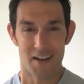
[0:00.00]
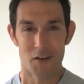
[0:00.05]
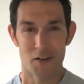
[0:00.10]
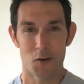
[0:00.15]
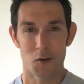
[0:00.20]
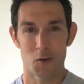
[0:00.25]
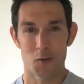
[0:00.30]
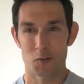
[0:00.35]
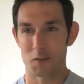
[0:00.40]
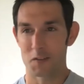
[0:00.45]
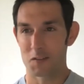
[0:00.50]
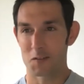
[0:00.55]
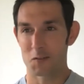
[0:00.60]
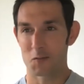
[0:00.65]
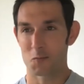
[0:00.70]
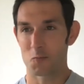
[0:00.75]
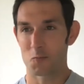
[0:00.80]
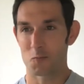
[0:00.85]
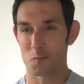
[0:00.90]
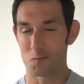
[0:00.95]
I know this
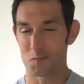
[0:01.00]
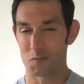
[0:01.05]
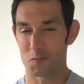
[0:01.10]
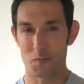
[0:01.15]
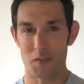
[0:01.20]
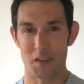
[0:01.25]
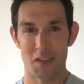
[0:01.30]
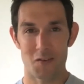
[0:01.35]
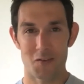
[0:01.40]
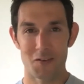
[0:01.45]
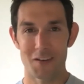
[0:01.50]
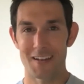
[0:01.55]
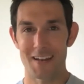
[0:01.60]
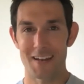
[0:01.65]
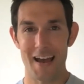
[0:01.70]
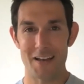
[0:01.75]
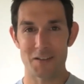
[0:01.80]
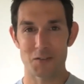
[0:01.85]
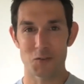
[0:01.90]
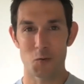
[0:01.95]
is something that you
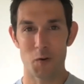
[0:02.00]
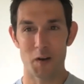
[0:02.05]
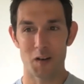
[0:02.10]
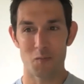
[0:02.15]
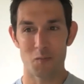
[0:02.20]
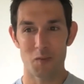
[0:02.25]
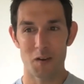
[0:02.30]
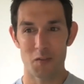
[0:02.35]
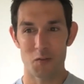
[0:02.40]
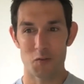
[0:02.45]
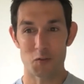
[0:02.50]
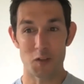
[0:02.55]
get asked quite a bit.